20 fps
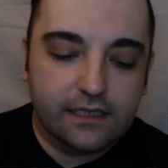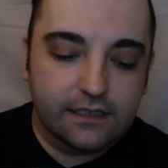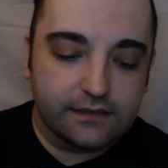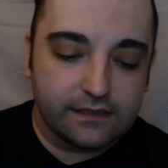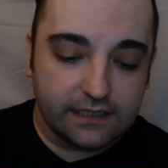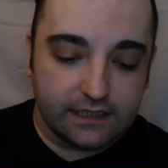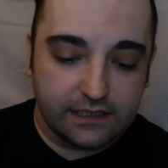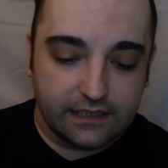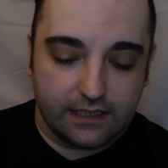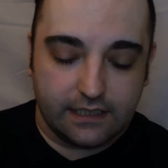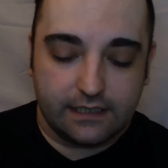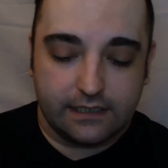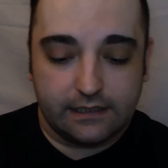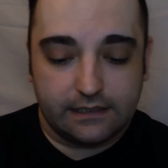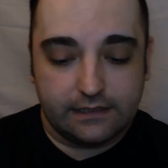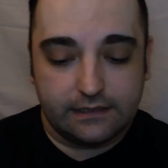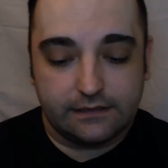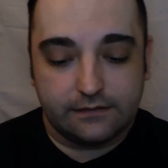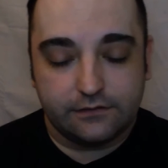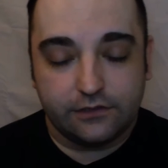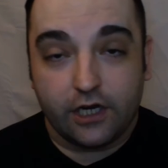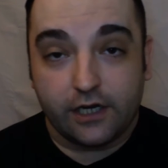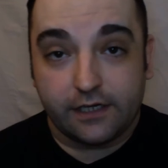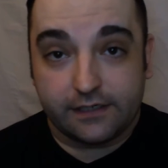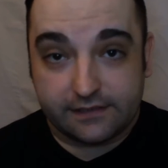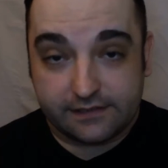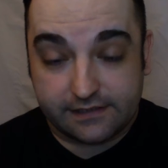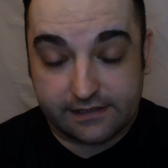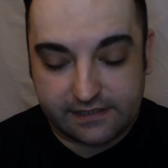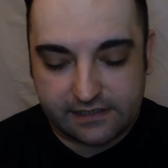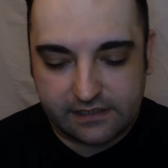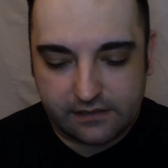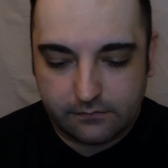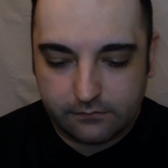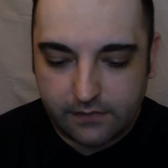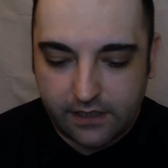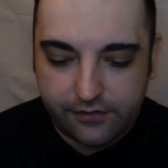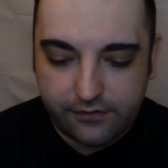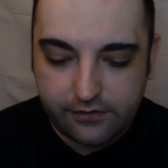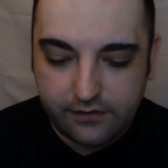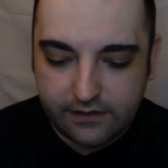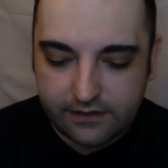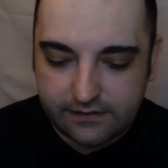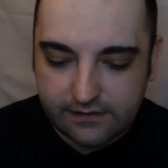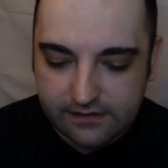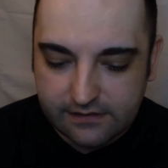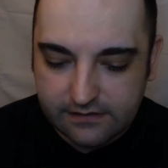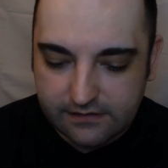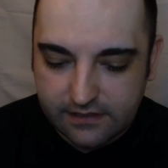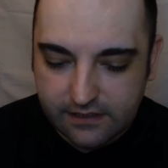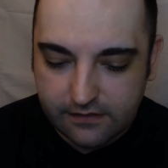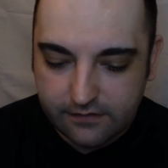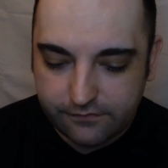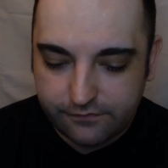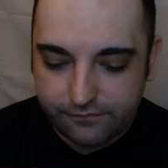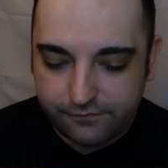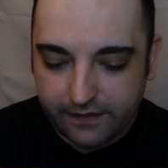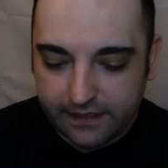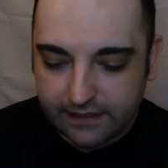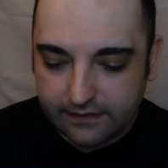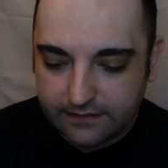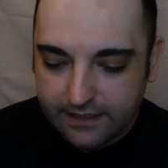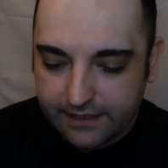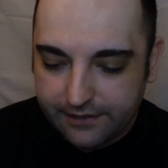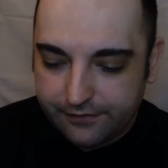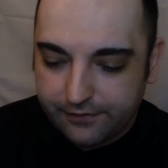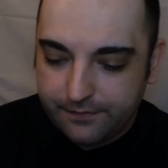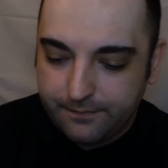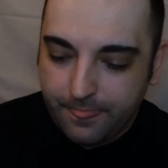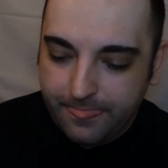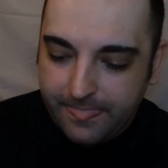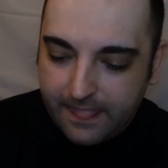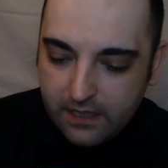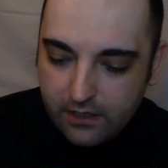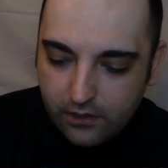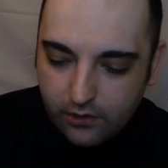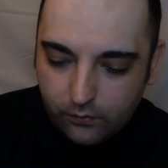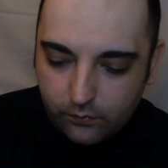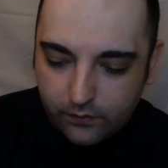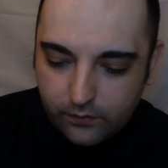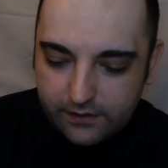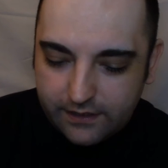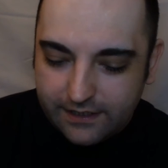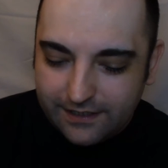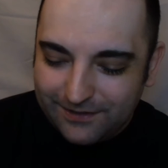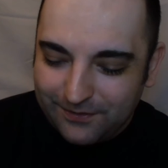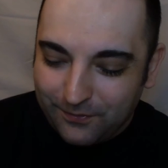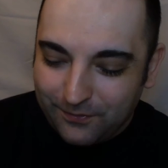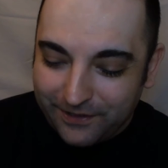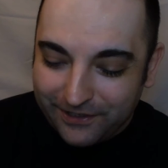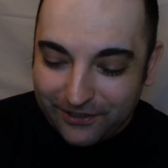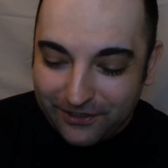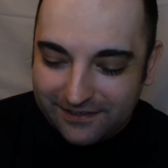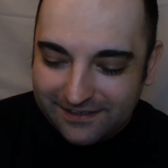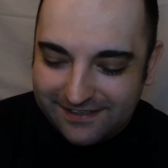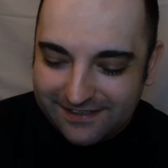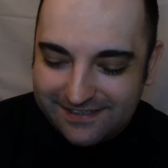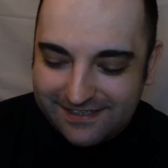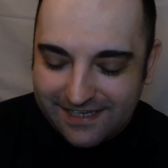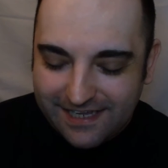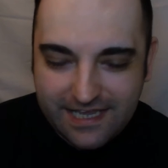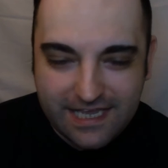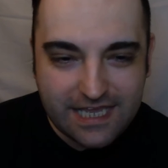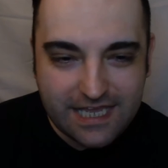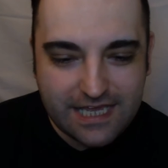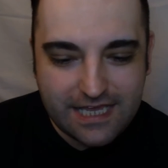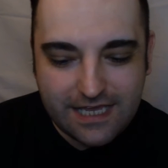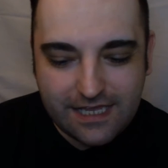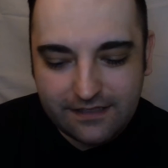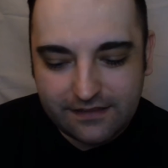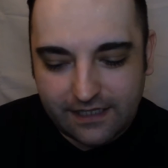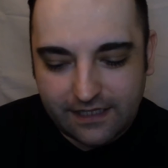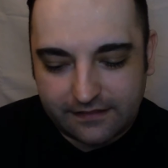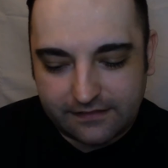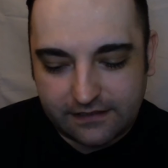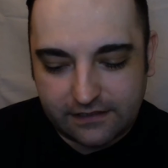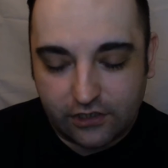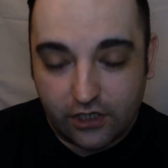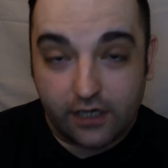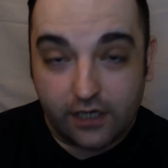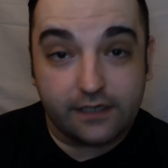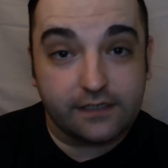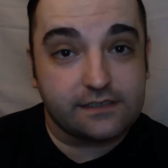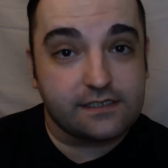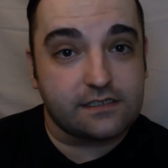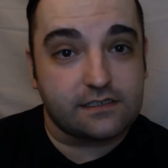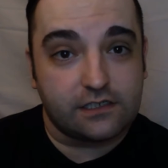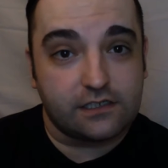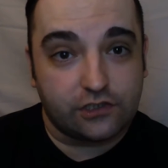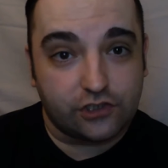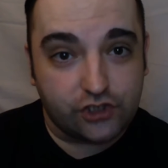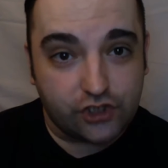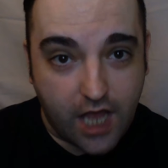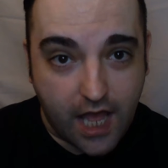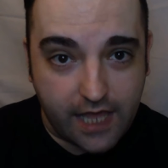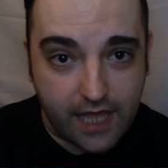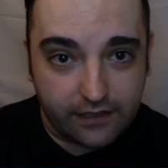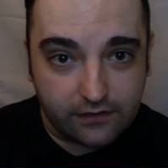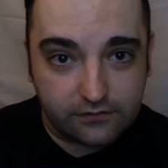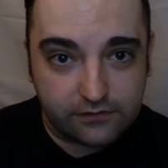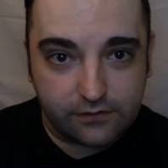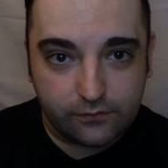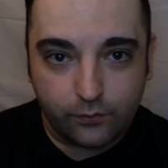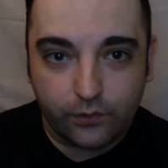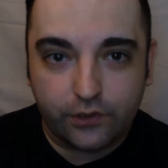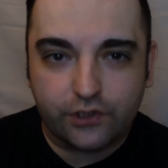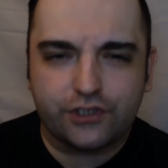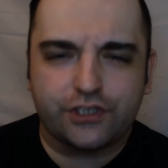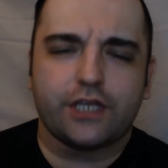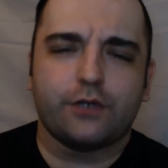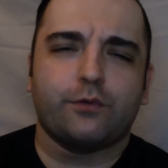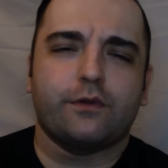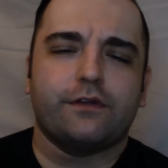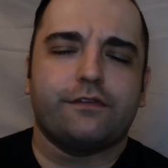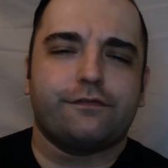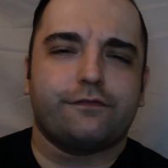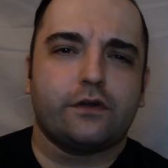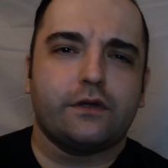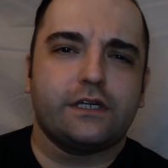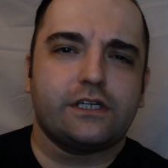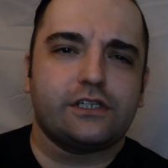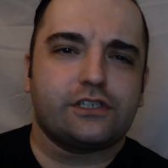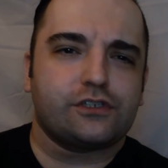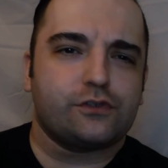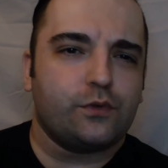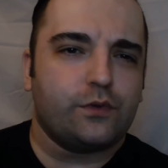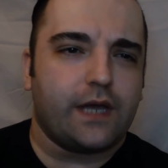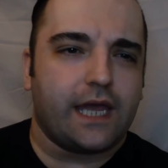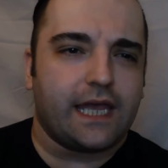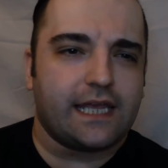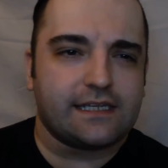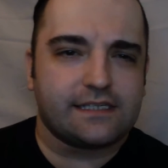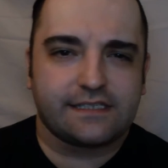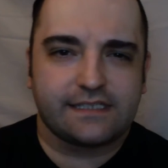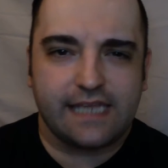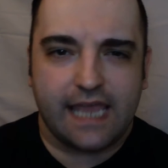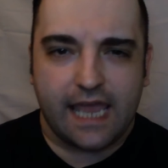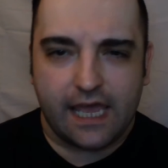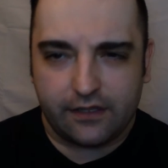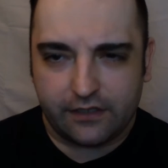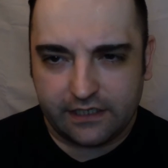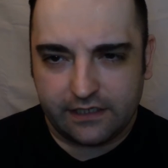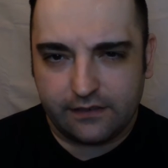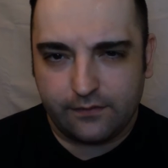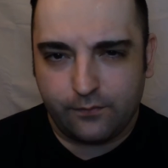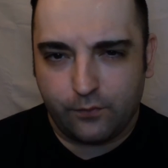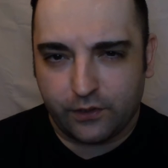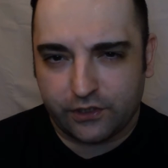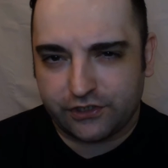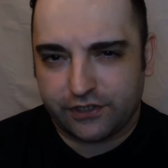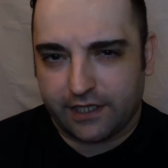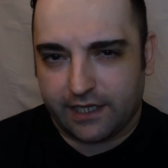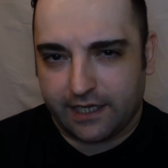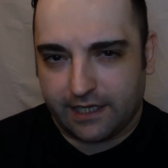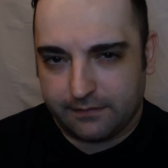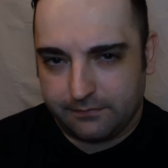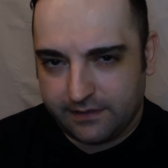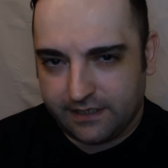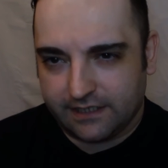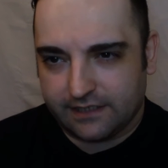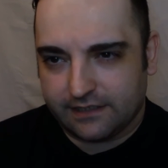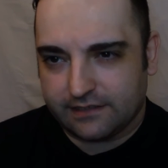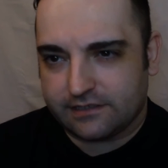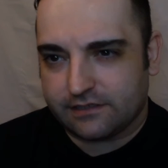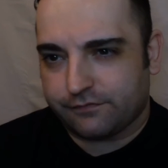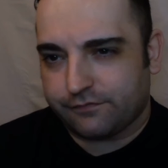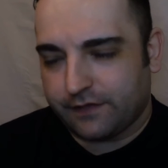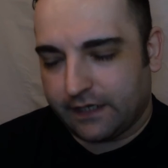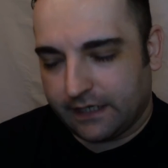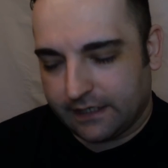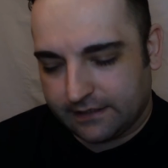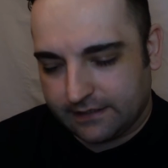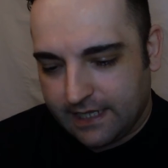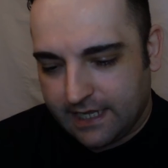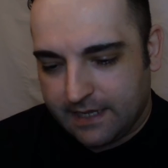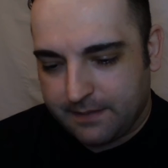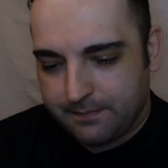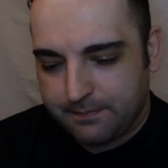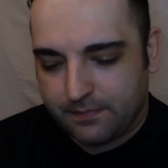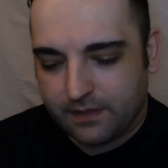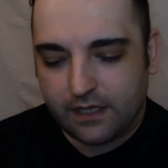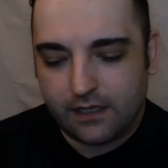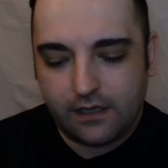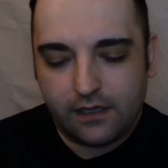The non-existent mother in this fake letter went on to say that the non-existent child, which they're referring to as Sally, which they admit is a fake name,